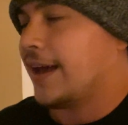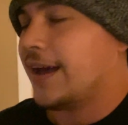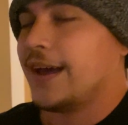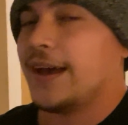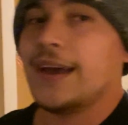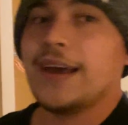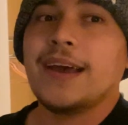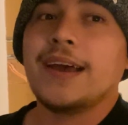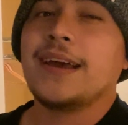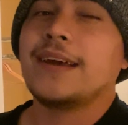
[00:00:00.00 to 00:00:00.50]

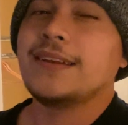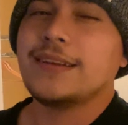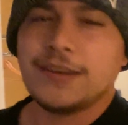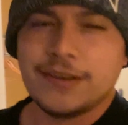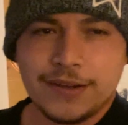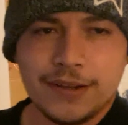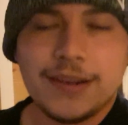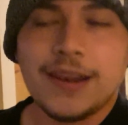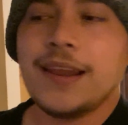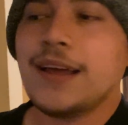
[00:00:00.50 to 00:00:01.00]
And
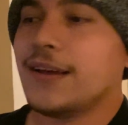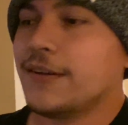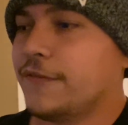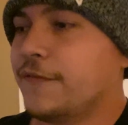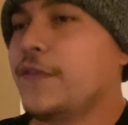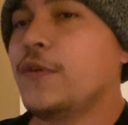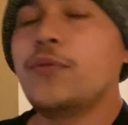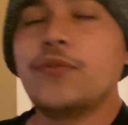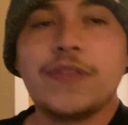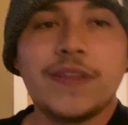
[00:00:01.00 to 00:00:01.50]
a
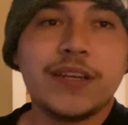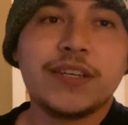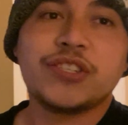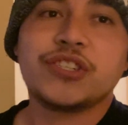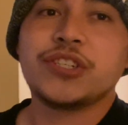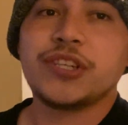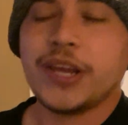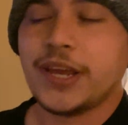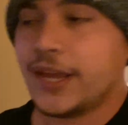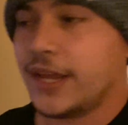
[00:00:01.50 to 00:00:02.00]
few
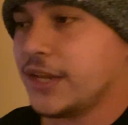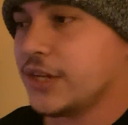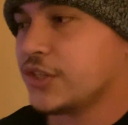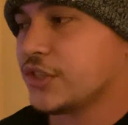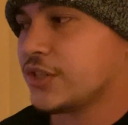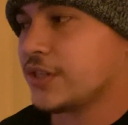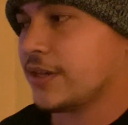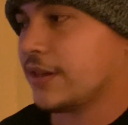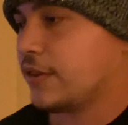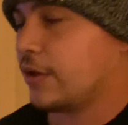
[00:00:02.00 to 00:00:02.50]
things
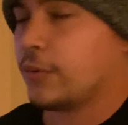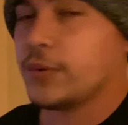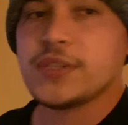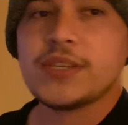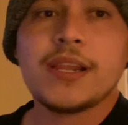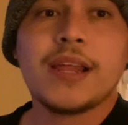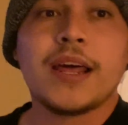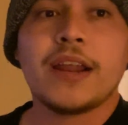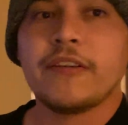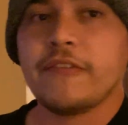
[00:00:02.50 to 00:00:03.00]
changed. There was a lot